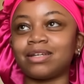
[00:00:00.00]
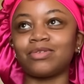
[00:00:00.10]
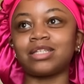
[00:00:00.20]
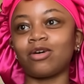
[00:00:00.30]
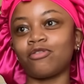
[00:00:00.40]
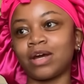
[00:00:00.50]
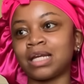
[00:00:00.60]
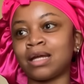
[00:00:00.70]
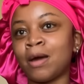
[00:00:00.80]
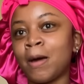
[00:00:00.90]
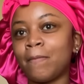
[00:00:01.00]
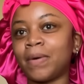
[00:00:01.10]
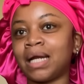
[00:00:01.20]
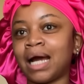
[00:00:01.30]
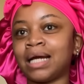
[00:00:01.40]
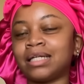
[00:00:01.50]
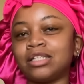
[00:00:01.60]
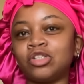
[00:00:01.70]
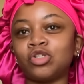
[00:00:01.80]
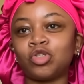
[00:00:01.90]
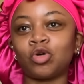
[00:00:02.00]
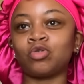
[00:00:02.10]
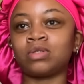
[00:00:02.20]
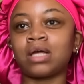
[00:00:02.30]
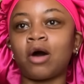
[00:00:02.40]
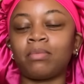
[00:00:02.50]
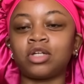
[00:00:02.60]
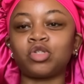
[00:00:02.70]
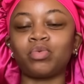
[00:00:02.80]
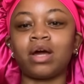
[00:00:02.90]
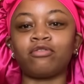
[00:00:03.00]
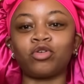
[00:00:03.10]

It was so funny but like it just shows how much we have